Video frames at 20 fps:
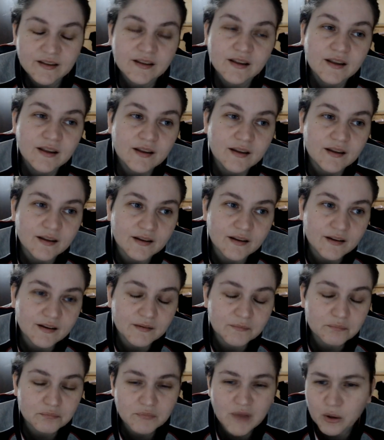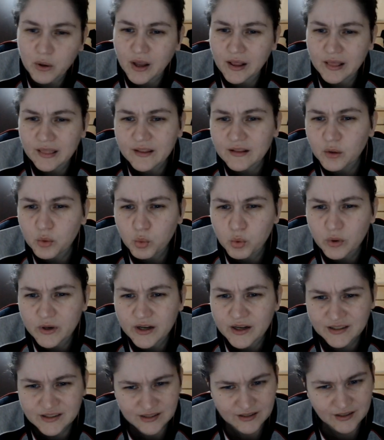A little
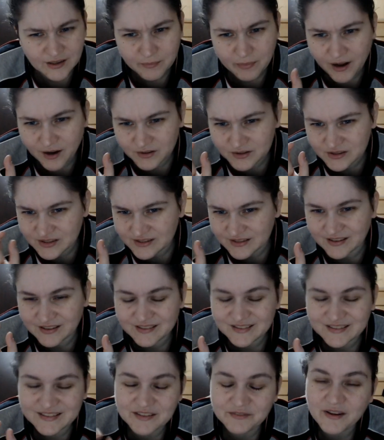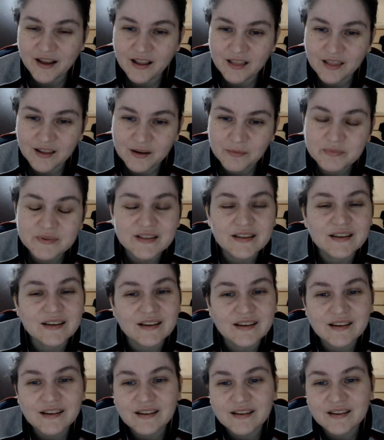word about developed
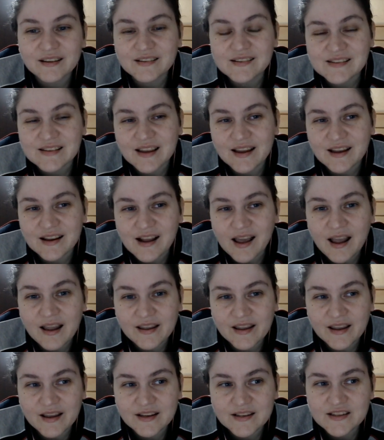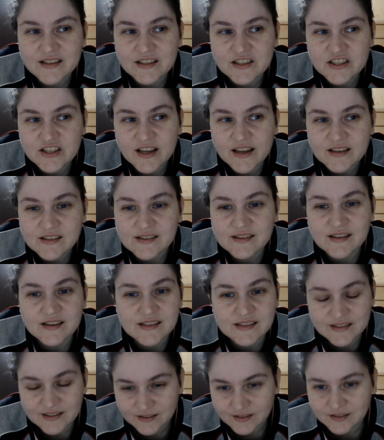instead INTJs. They
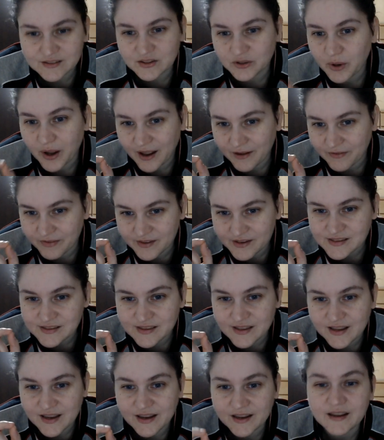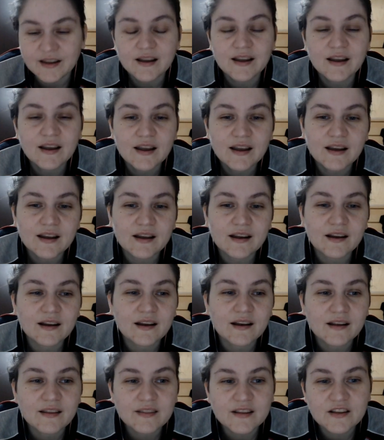still do have this thing.
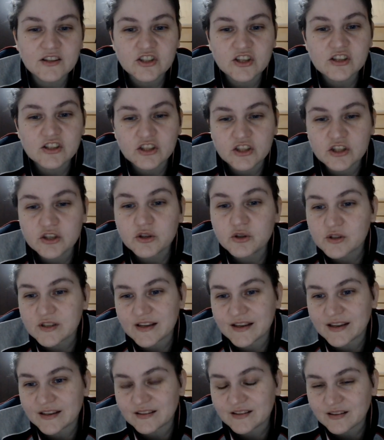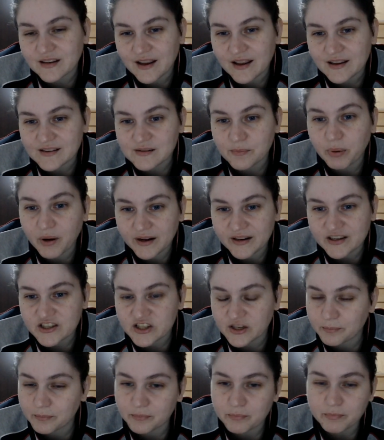They just use it as a
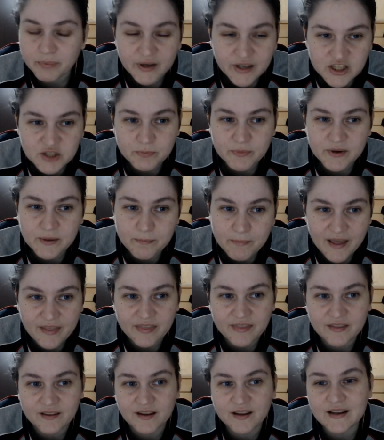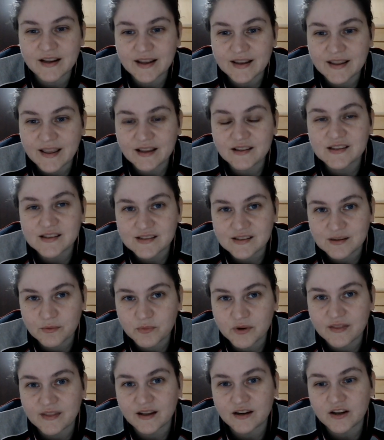punishment method against someone
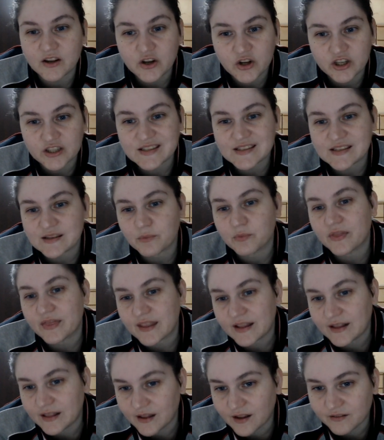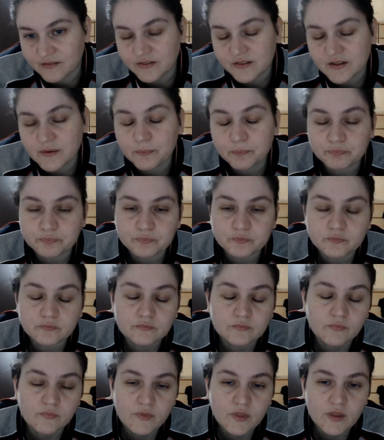that hurts someone they love.
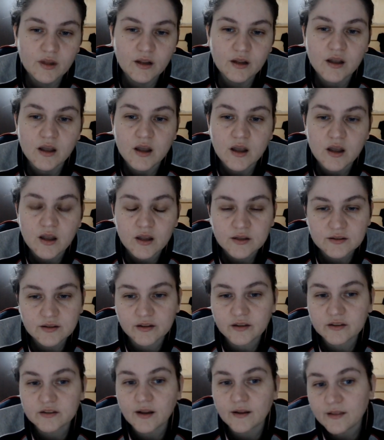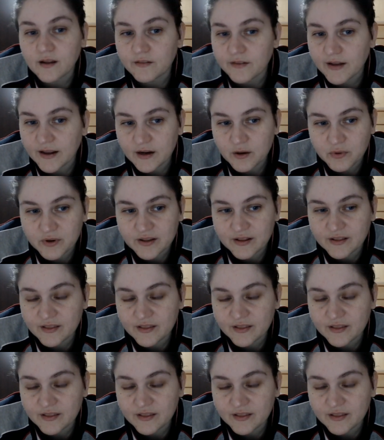So you don't love anyone,